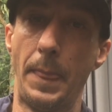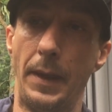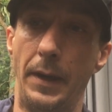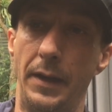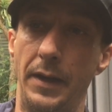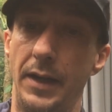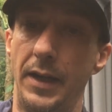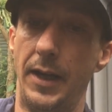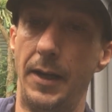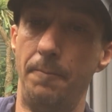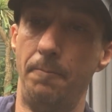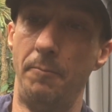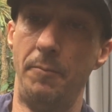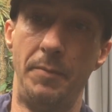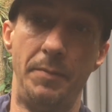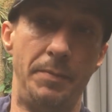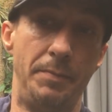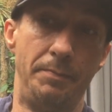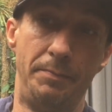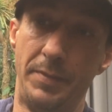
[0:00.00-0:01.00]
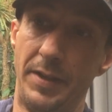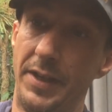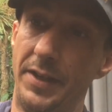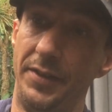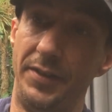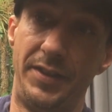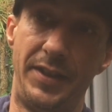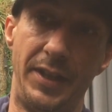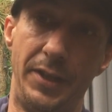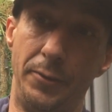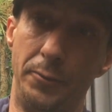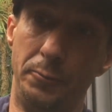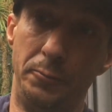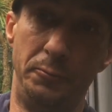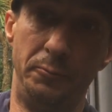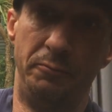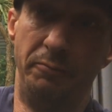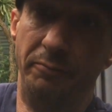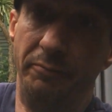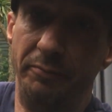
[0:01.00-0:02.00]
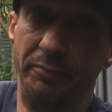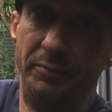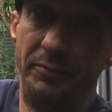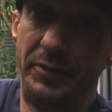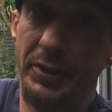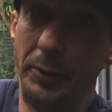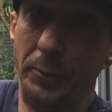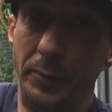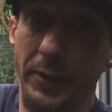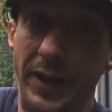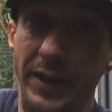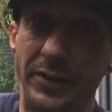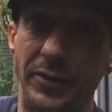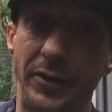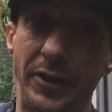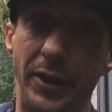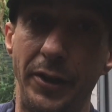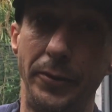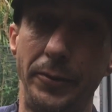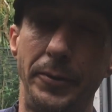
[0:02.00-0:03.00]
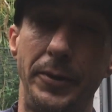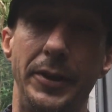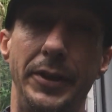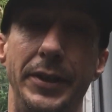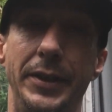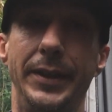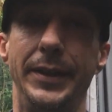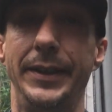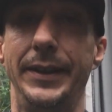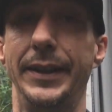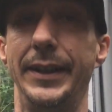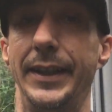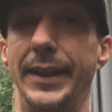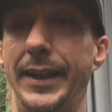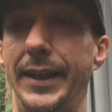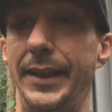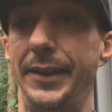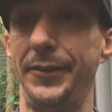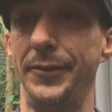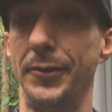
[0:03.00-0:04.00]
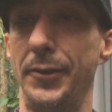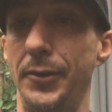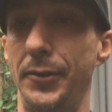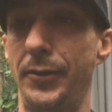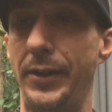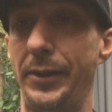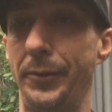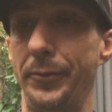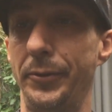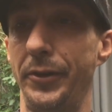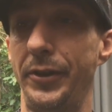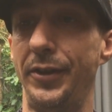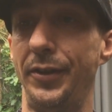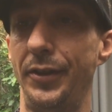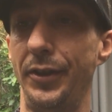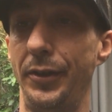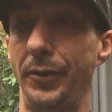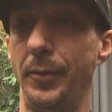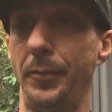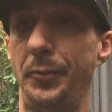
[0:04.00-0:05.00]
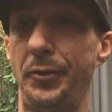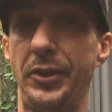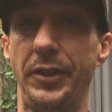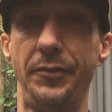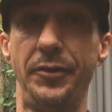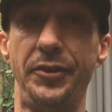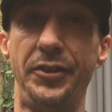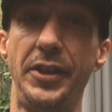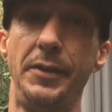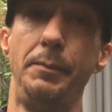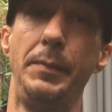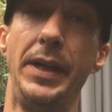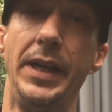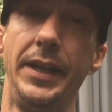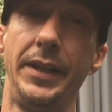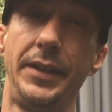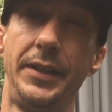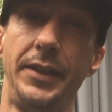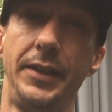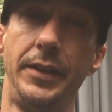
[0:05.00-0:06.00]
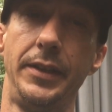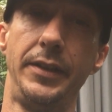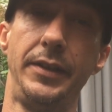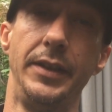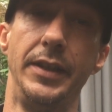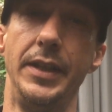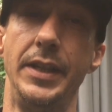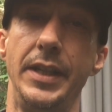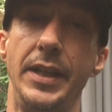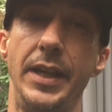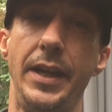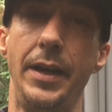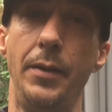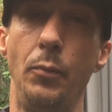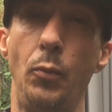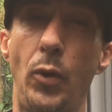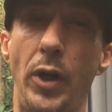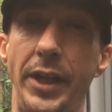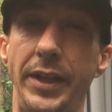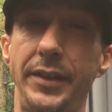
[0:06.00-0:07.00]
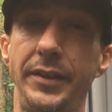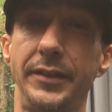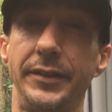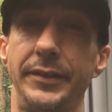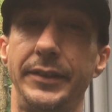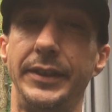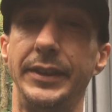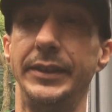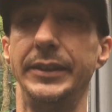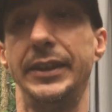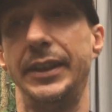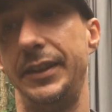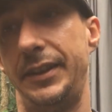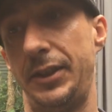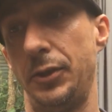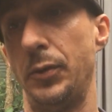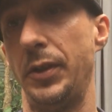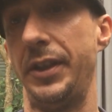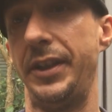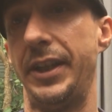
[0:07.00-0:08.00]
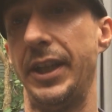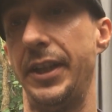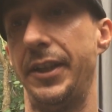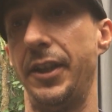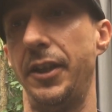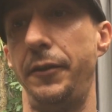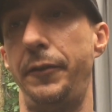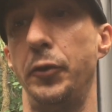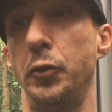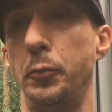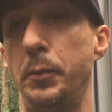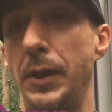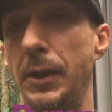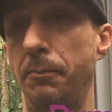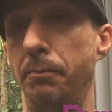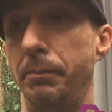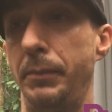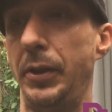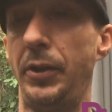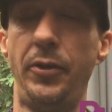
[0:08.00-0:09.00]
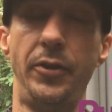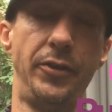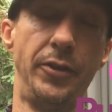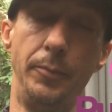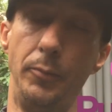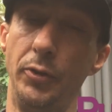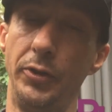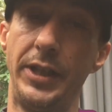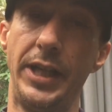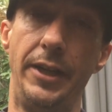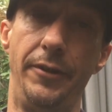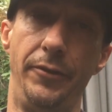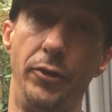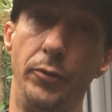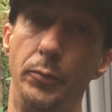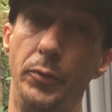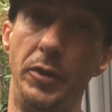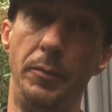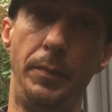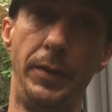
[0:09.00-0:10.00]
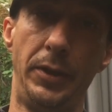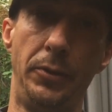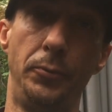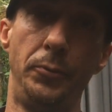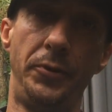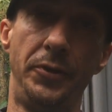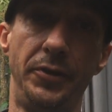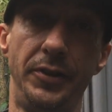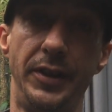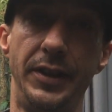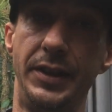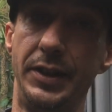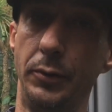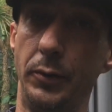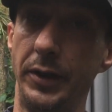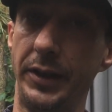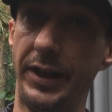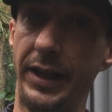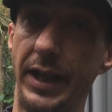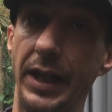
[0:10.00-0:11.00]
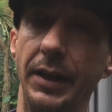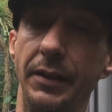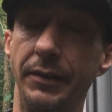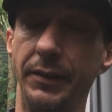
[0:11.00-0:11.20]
And until then, you know, there's not a lot else I can do. I'm just gonna have to sit back and wait until I can get another fuel pump, because I'm not carrying on with the build until I get